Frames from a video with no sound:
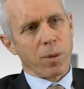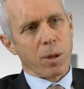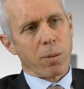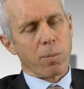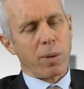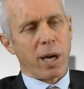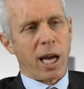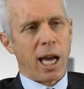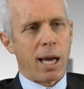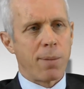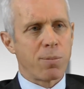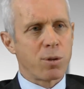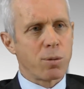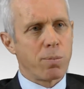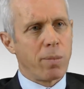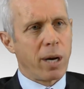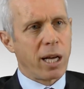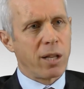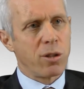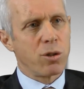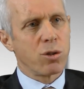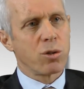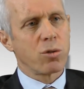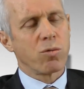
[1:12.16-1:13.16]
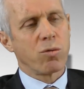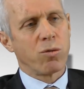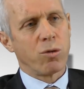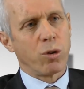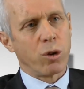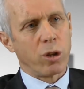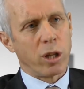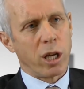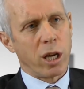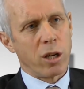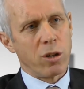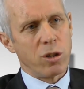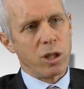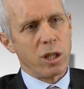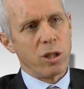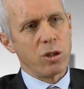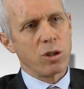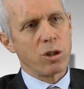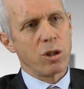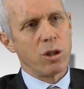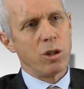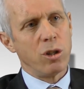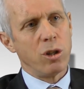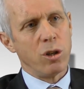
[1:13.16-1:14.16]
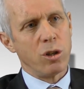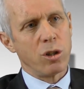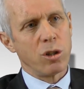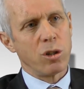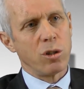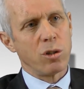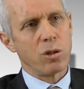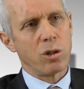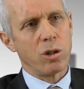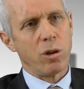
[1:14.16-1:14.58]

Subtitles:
perhaps months, for those institutions